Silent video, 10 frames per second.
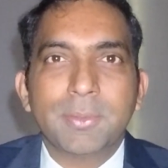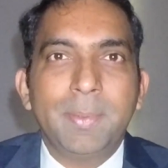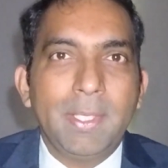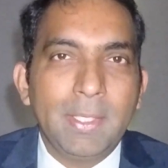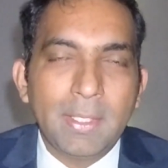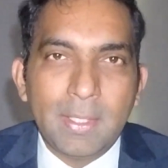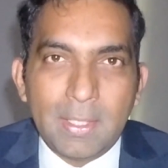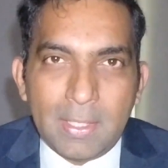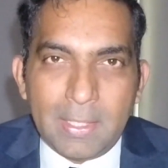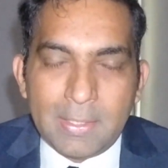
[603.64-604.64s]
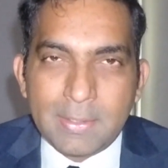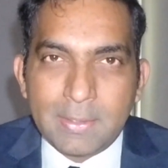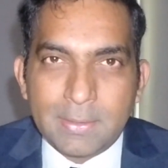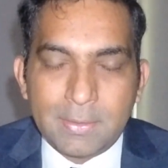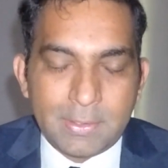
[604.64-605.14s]
be and
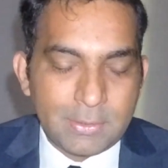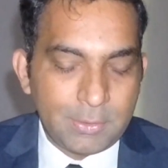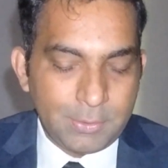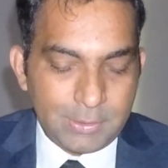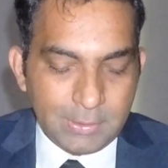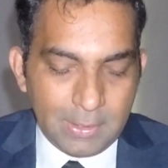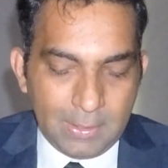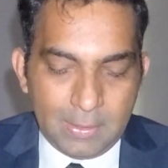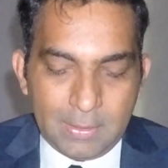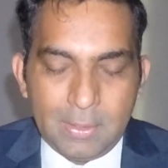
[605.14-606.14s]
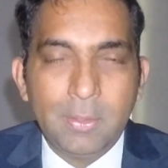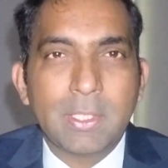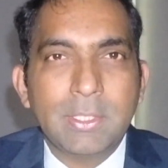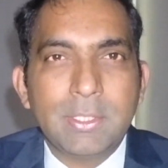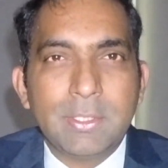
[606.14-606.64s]
the resolution. You
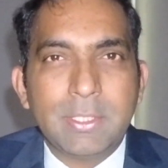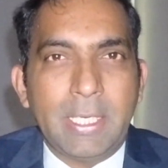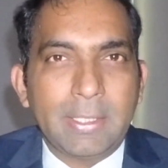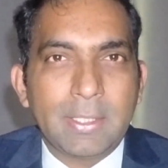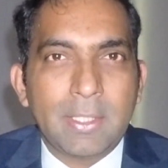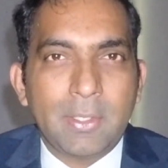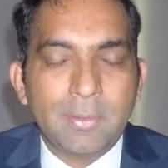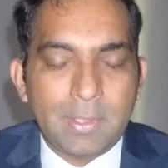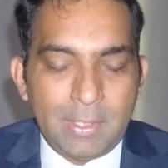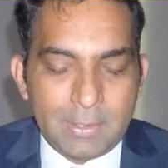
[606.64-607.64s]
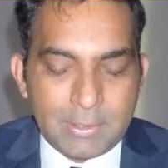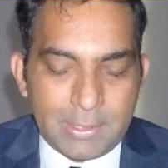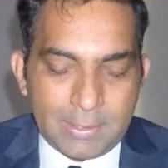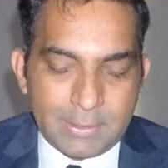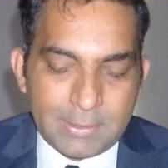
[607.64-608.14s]
can check that out in the
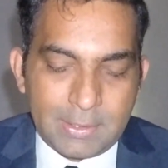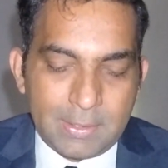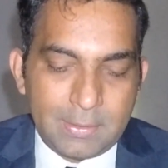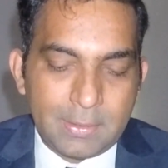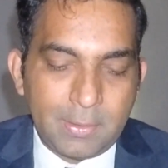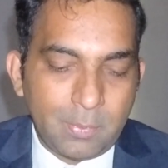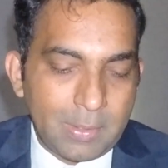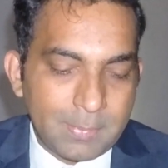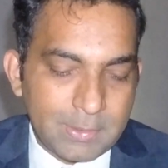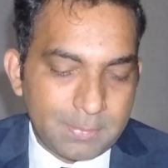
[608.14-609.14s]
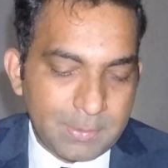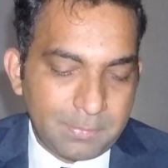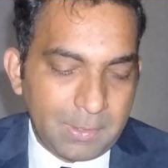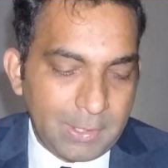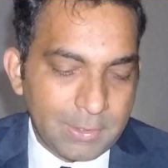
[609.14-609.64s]
checklist and the requirement
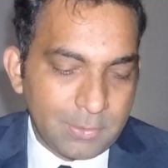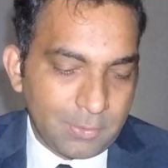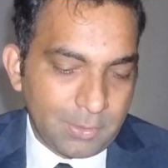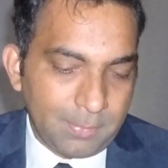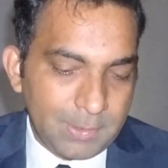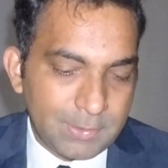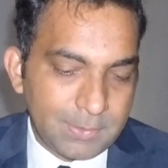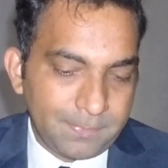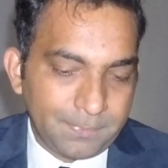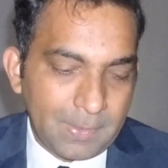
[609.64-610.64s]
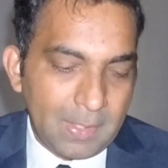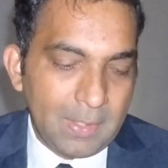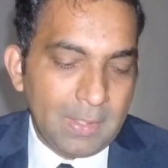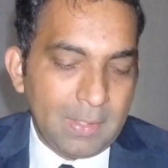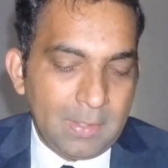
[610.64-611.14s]
specification documents.
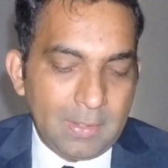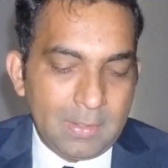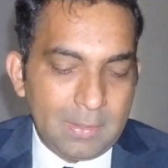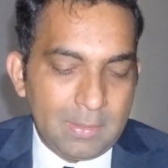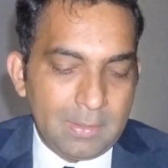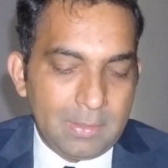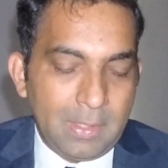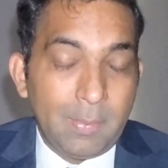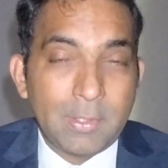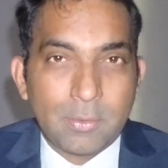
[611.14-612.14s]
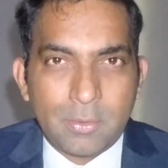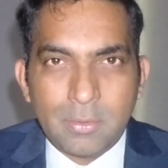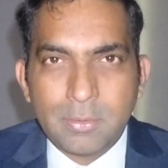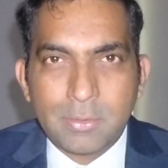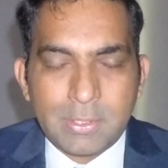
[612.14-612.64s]
They went
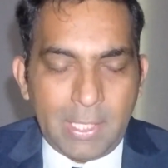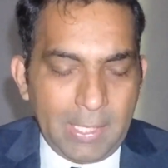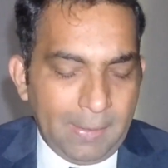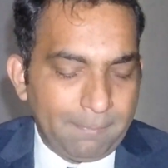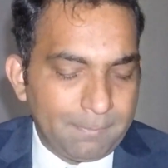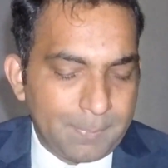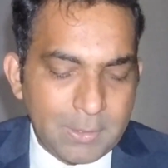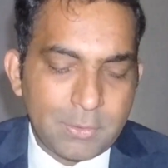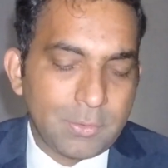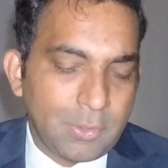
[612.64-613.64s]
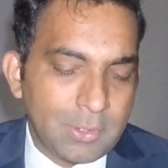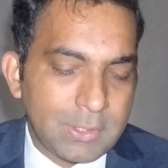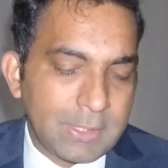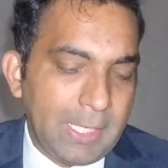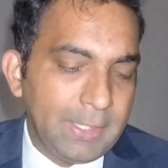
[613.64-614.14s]
on to say, please do not
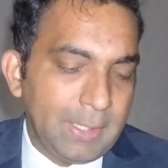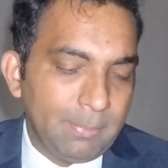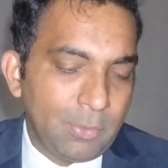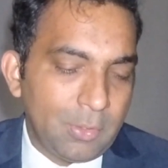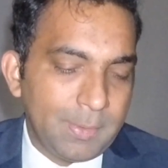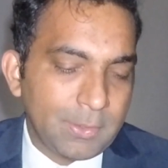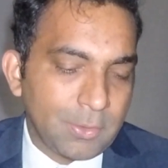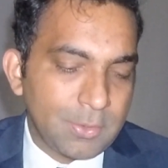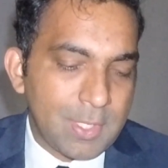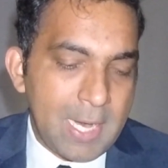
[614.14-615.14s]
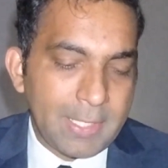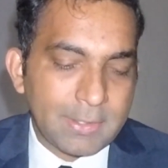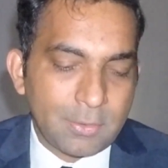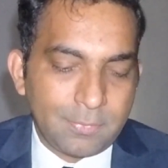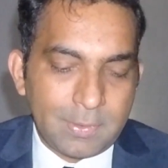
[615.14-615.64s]
send employment
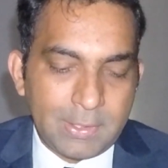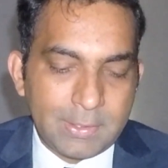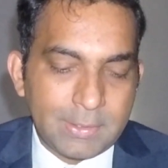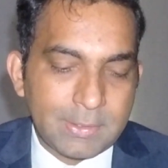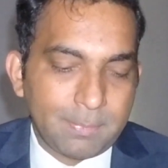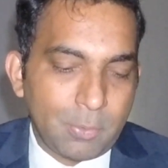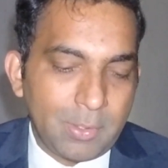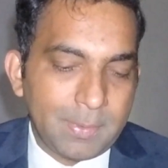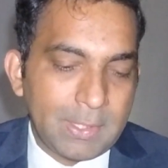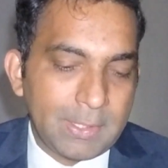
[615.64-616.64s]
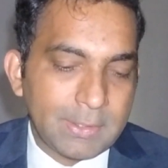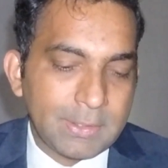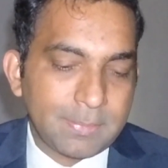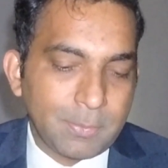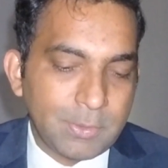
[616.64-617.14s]
contracts, offer letters, appointment
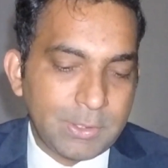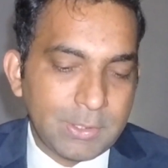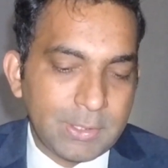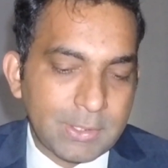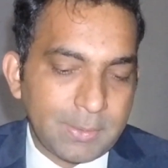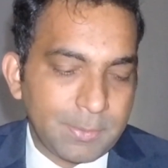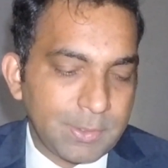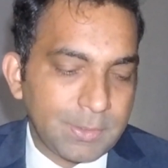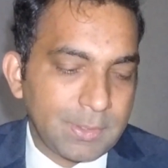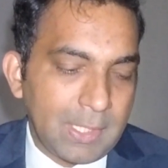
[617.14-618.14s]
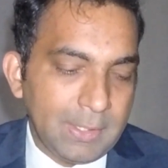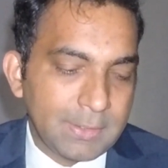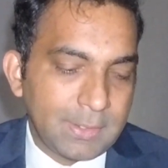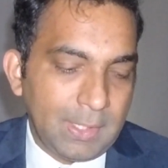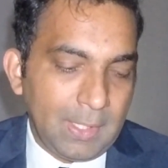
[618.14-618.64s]
letters, position description,
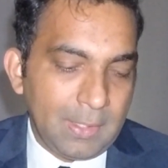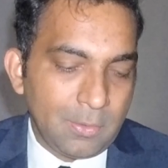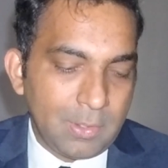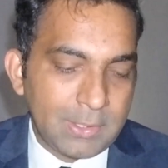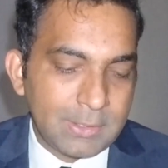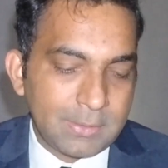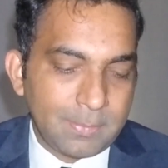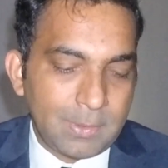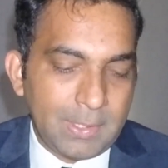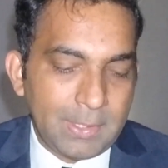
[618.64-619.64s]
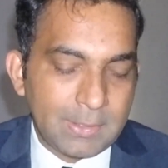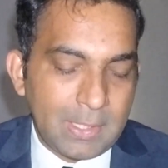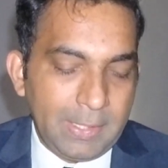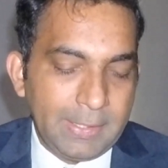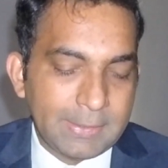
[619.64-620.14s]
as they are not accessible, and
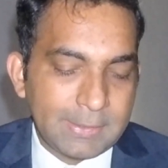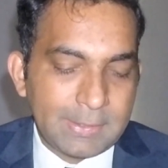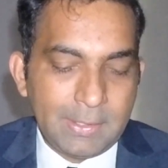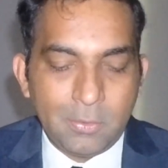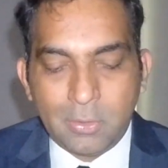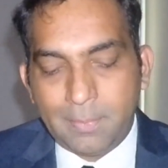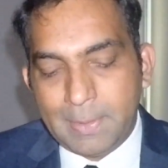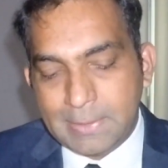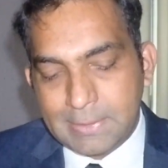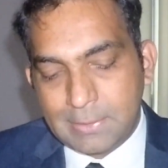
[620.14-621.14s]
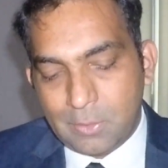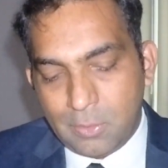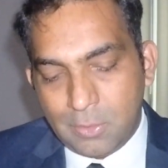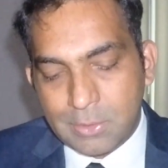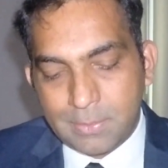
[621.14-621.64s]
unnecessary documents
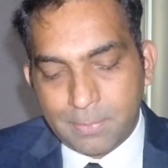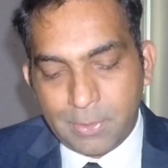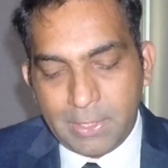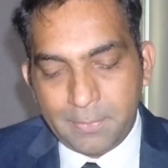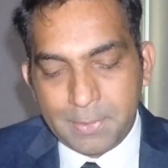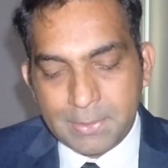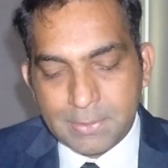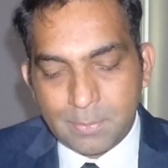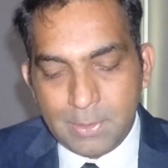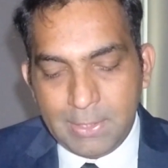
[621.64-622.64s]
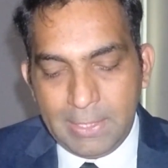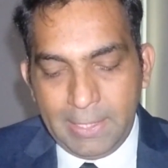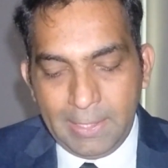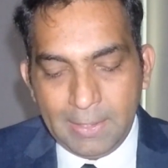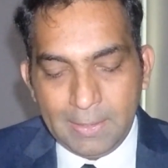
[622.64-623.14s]
or supporting evidence will delay.